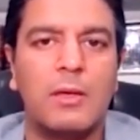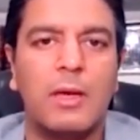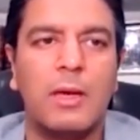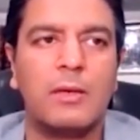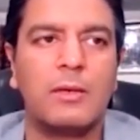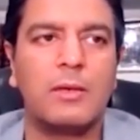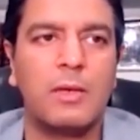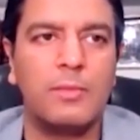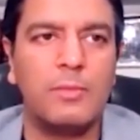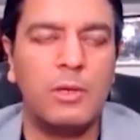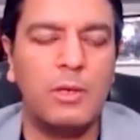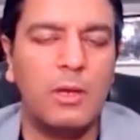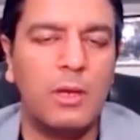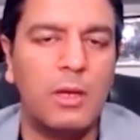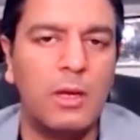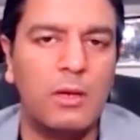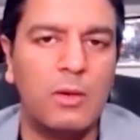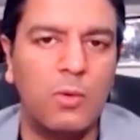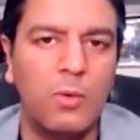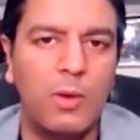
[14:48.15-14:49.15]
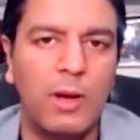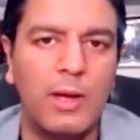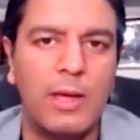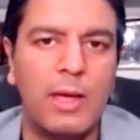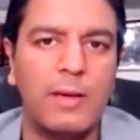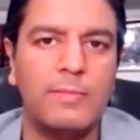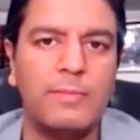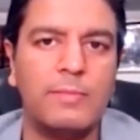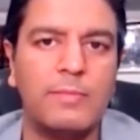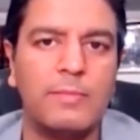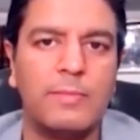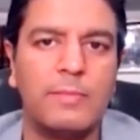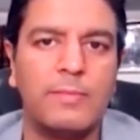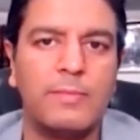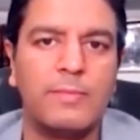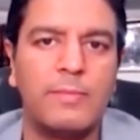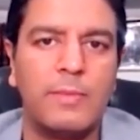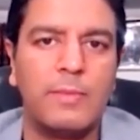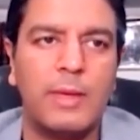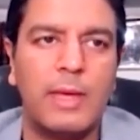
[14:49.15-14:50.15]
and communicate who I am
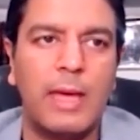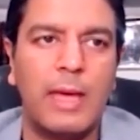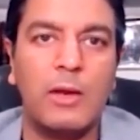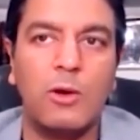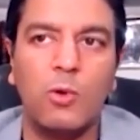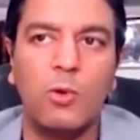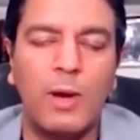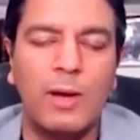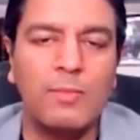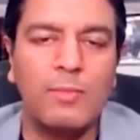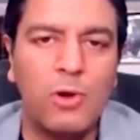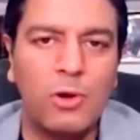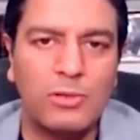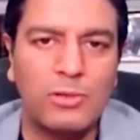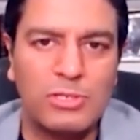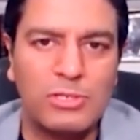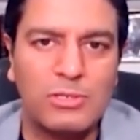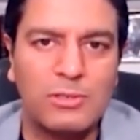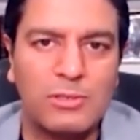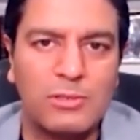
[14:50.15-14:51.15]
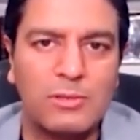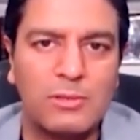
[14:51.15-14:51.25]
and who I'm not.